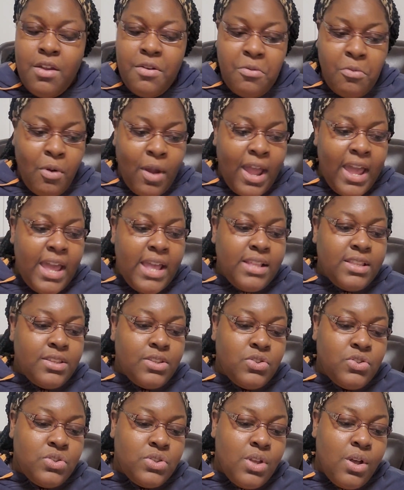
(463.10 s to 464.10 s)
right?
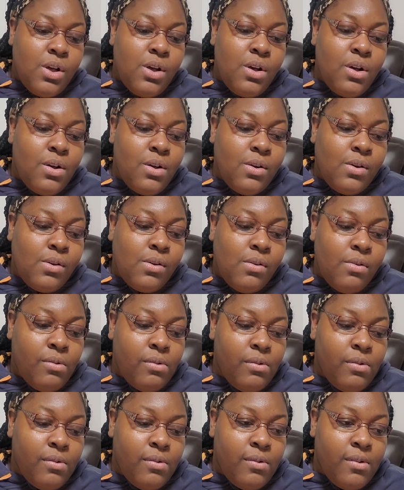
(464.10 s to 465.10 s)
So
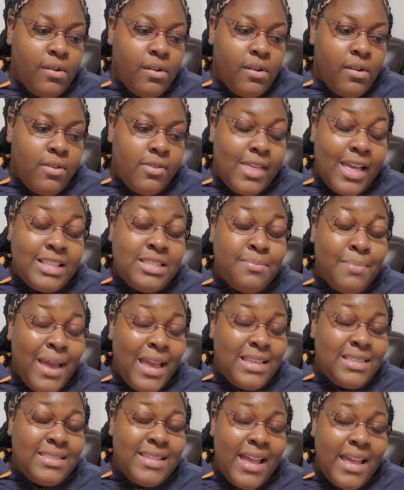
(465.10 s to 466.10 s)
that's
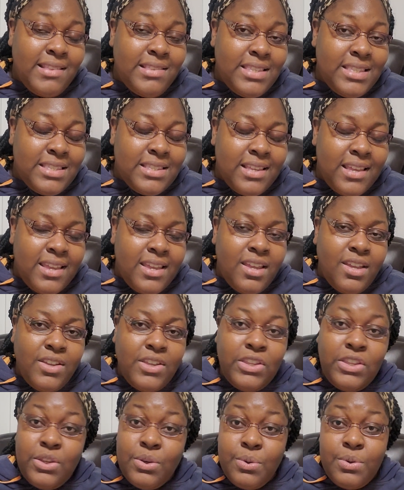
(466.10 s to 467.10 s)
my stance.
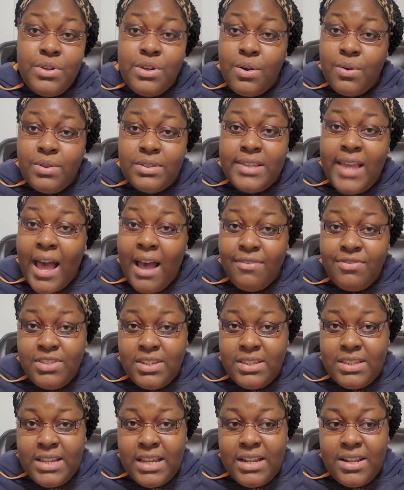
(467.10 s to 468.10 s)
You don't have to
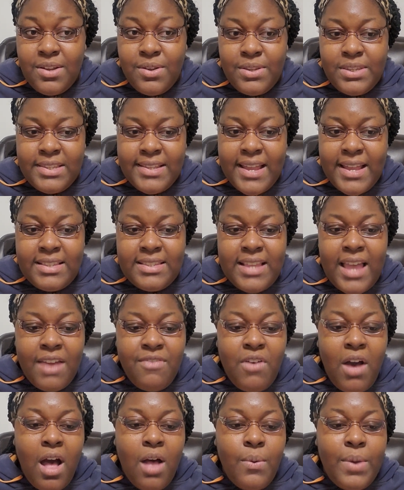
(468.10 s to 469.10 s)
take those stance.
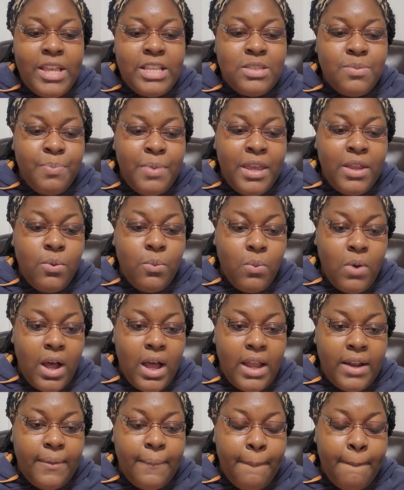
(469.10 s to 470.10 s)
I've always been
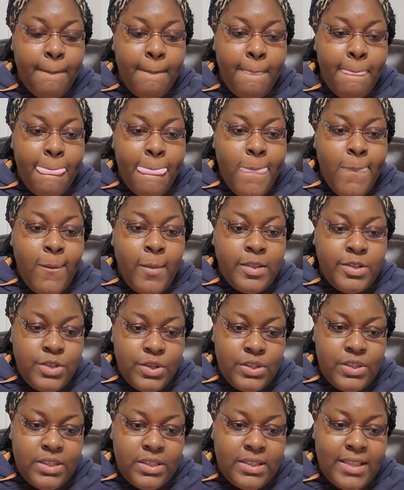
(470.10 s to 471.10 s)
one
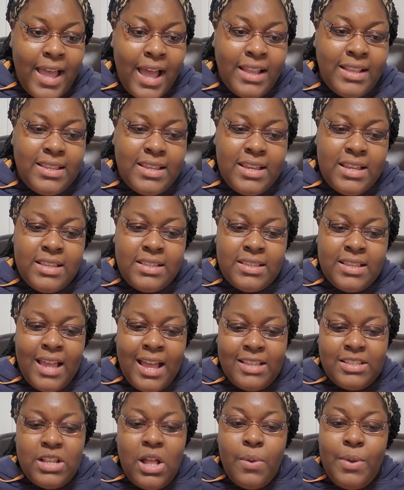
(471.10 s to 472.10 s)

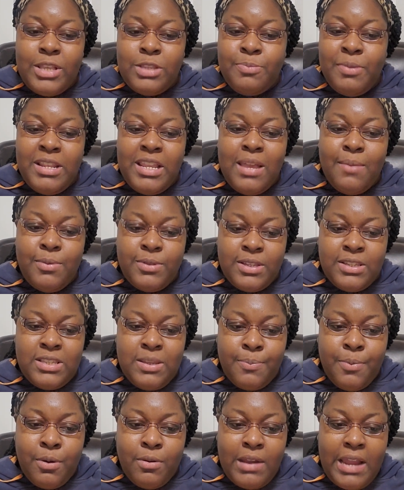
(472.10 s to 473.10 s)
has always been able to
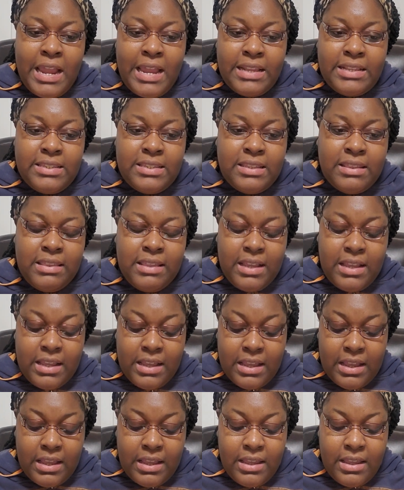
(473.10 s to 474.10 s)
separate
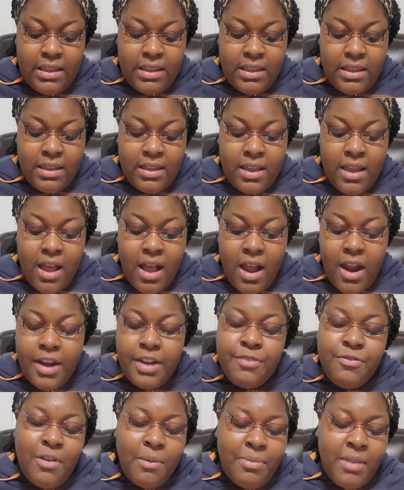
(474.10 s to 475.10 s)
the
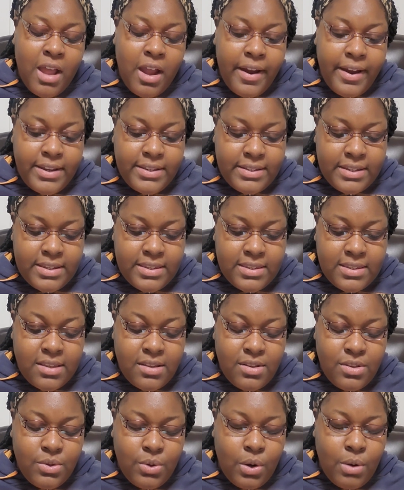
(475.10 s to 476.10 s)
art from the artist
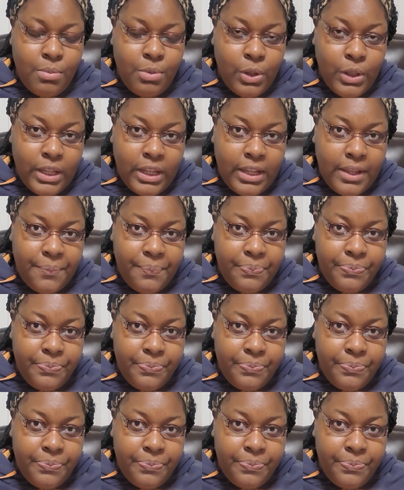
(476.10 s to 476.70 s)
normally,